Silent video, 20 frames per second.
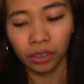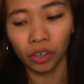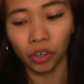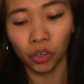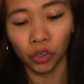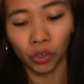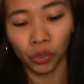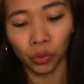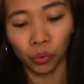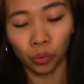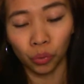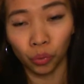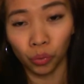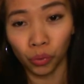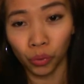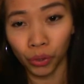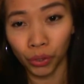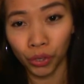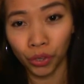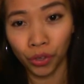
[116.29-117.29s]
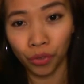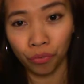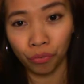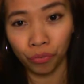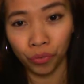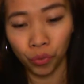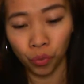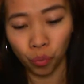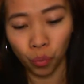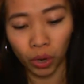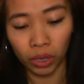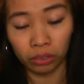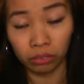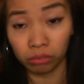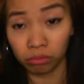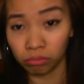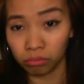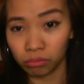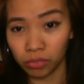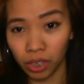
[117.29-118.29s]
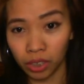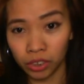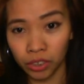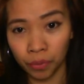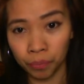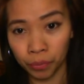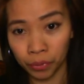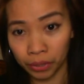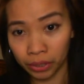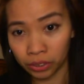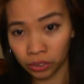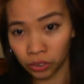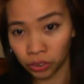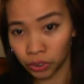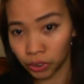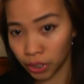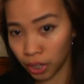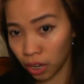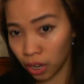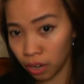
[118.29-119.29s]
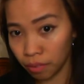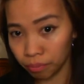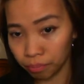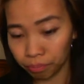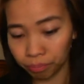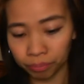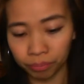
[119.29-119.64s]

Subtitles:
or if you want a different shape,